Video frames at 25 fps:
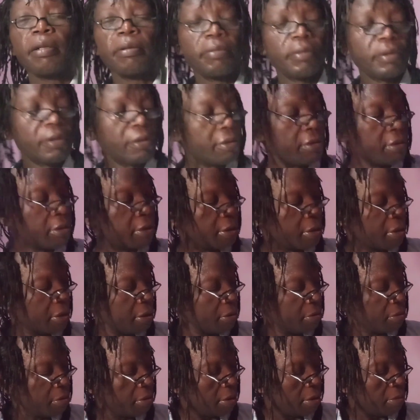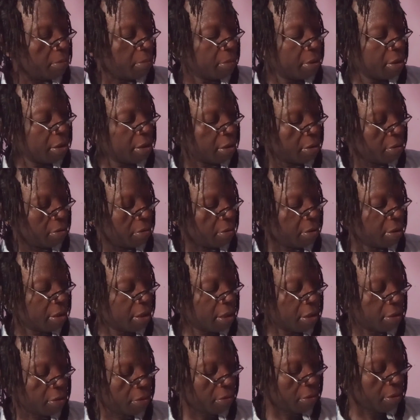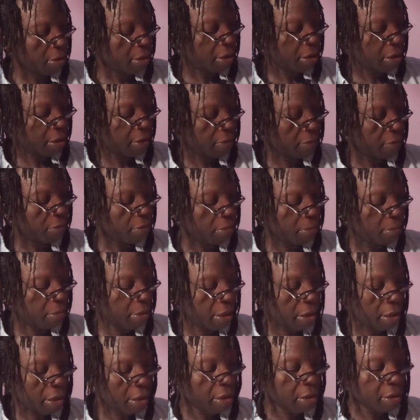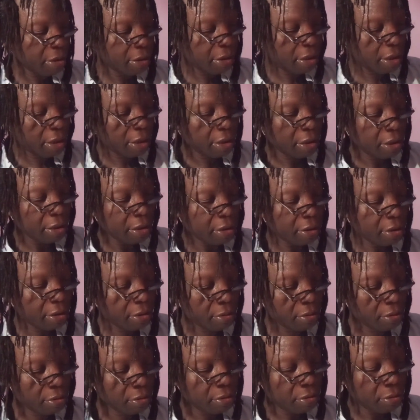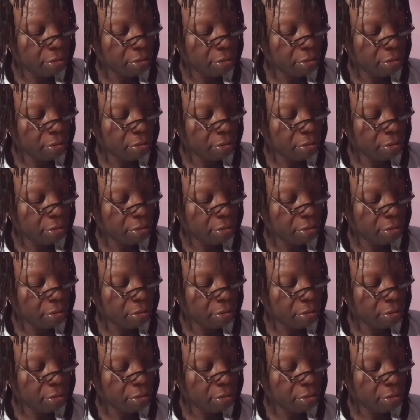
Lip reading: because this will mean it will cancel and give you minus 13 is equal to